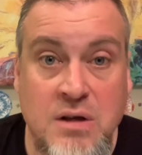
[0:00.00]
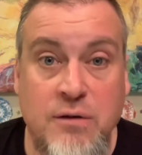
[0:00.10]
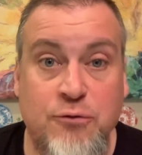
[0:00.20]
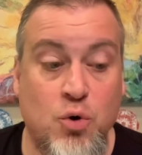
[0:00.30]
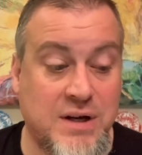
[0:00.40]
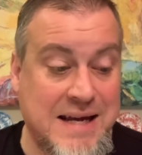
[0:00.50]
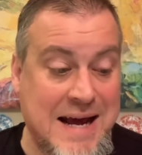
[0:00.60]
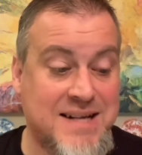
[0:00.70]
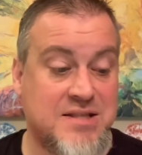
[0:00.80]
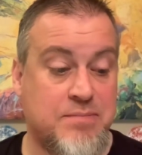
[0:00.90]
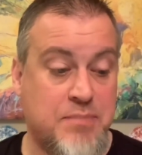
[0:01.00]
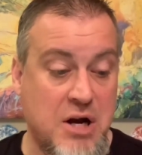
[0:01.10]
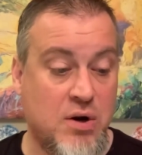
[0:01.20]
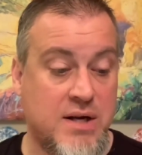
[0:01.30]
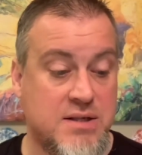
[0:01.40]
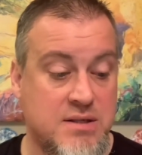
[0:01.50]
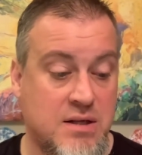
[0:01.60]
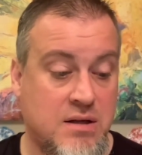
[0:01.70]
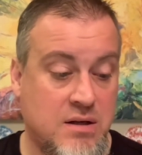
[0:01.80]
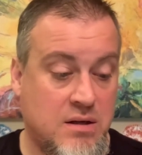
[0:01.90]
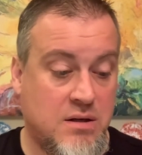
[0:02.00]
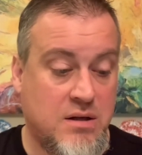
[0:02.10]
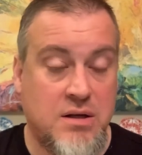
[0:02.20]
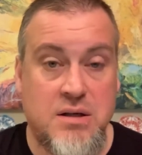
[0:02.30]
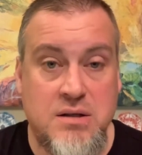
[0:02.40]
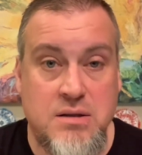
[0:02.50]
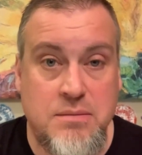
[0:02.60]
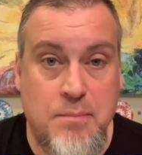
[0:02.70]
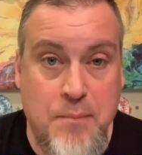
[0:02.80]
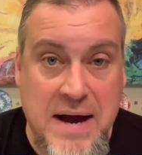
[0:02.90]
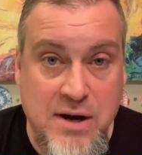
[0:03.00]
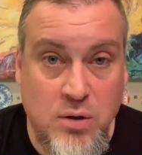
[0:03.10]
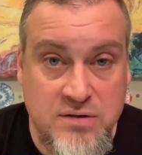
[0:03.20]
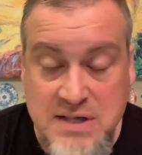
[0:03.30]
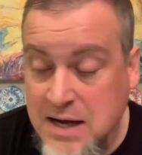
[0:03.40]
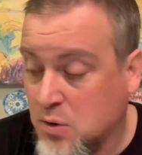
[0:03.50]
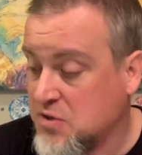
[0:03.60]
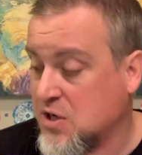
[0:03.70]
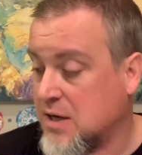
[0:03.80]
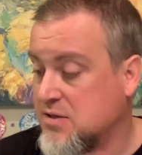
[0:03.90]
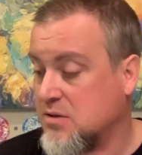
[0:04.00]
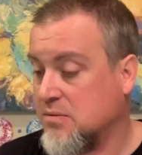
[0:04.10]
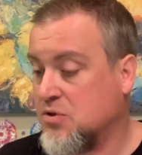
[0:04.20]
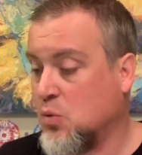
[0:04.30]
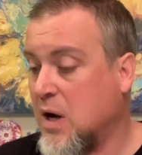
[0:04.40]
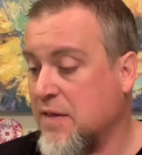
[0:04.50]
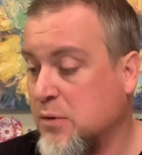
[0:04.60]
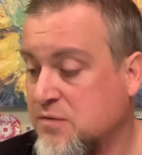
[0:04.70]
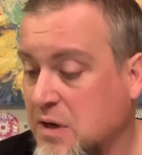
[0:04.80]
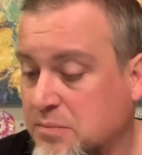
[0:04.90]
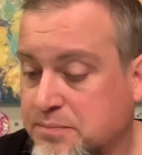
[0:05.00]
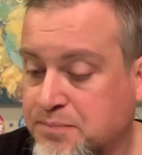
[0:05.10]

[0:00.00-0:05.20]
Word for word: for Gasparas mild taco sauce. So wow, that was fun.